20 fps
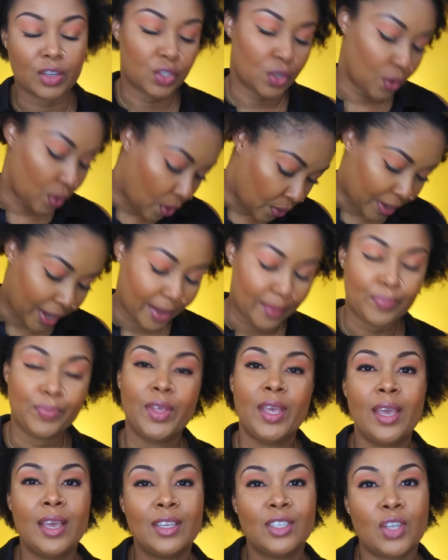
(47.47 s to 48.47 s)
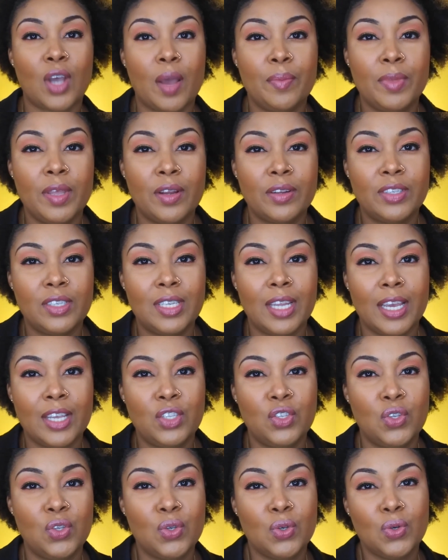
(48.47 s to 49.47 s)
So I'm here today
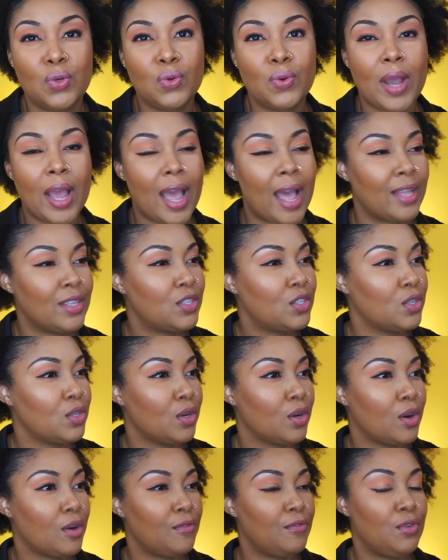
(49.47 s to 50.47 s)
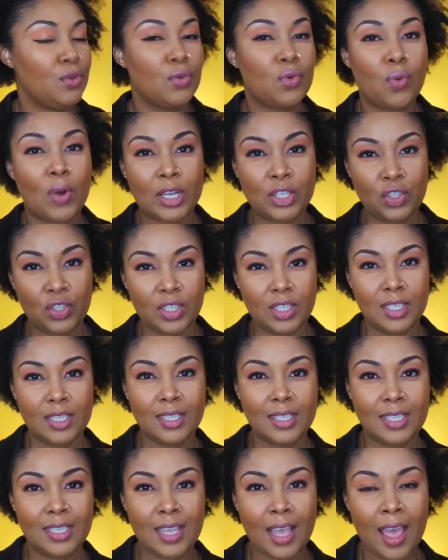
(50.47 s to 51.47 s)
to answer a few
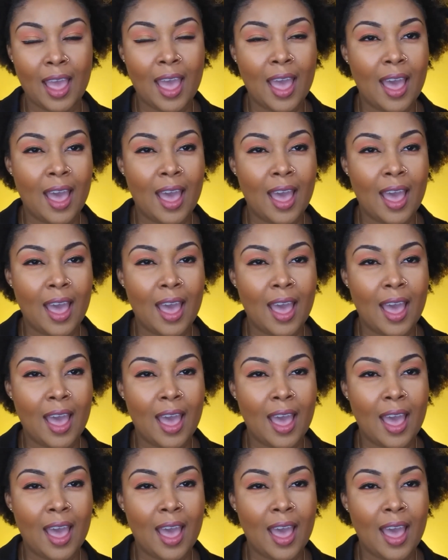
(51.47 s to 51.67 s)
questions.